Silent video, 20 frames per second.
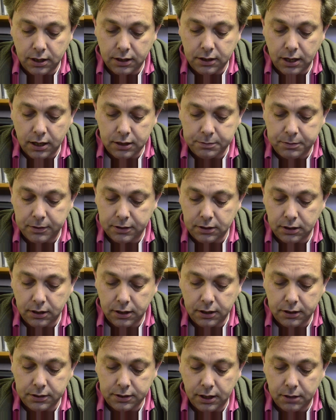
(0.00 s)
I spent a
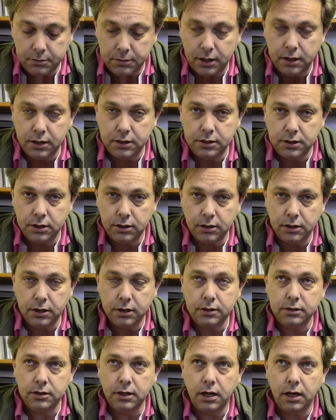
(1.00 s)
lot of time and energy on
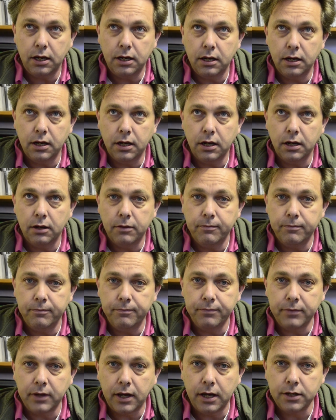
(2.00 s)
it, and
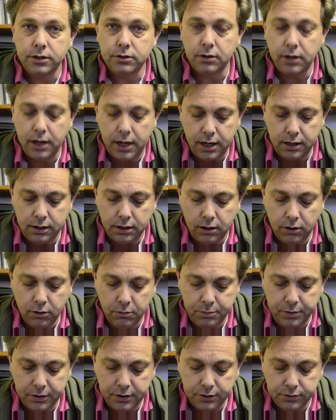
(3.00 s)
I sort of had a
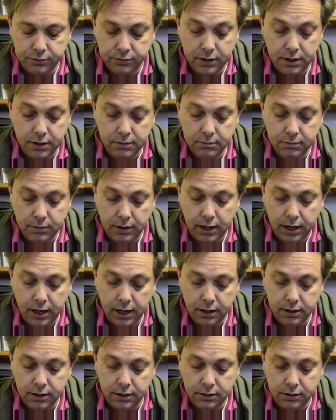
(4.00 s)
hope and a dream,
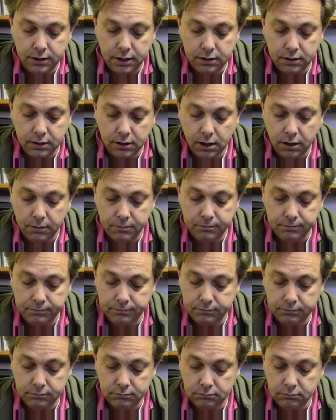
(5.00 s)
and it didn't
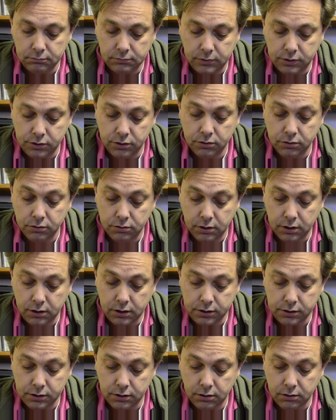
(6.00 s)
come true.
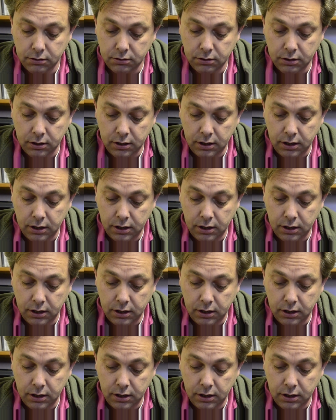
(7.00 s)
So,